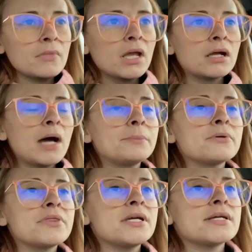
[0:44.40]
Couple
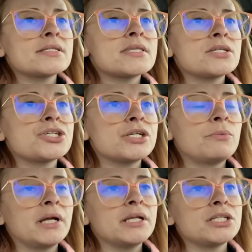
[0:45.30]
things she
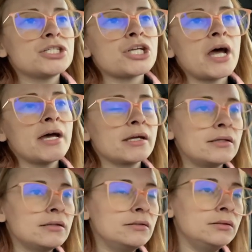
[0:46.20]
wanted to check.
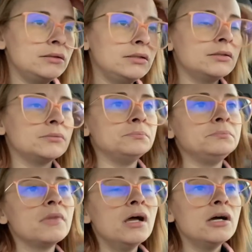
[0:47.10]

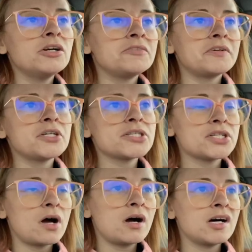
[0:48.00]
First
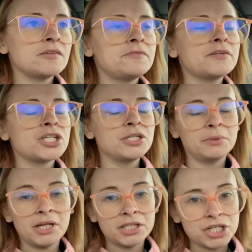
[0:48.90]
off, she
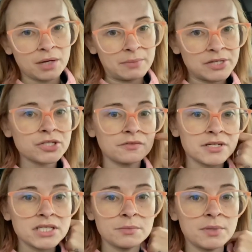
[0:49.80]
wanted to check my
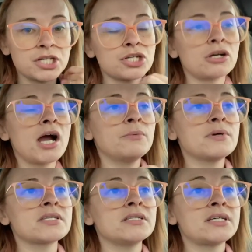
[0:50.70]
cervix to make sure I
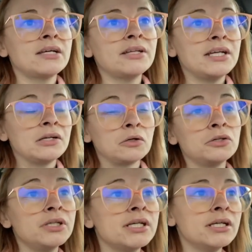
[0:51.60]
wasn't dilating early,